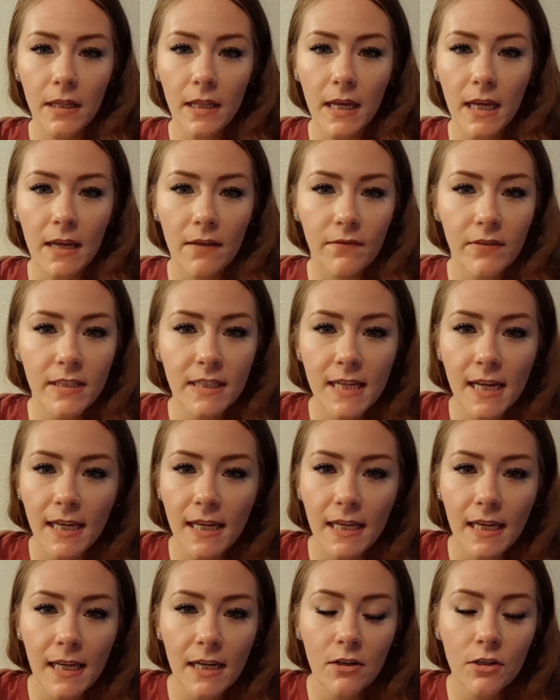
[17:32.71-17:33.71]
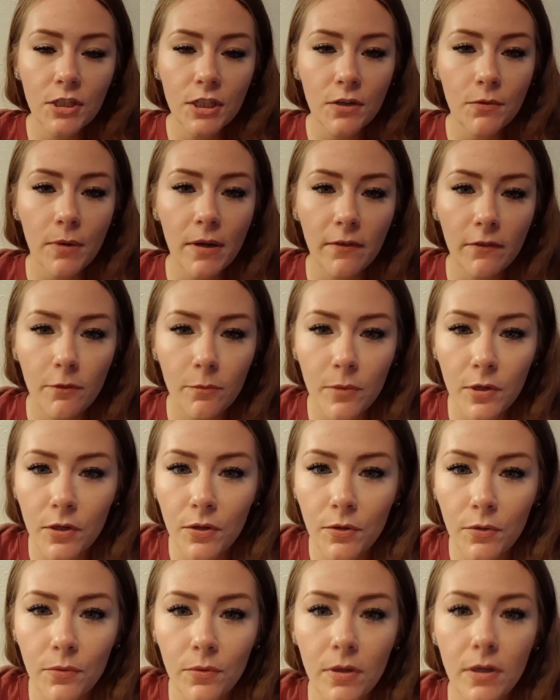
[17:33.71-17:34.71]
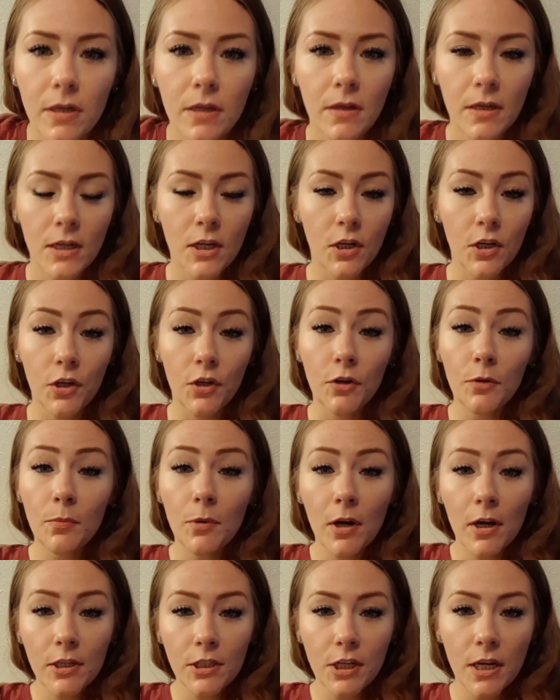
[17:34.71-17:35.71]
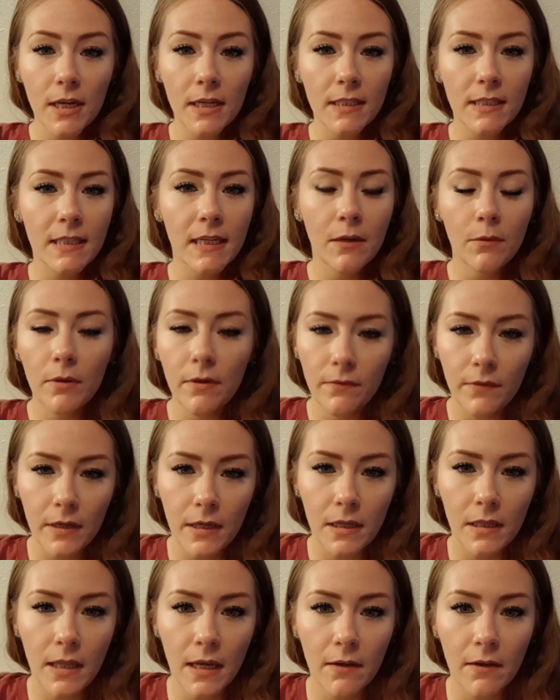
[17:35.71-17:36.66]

Like, if it's taking energy away from you, your projects, get rid of it.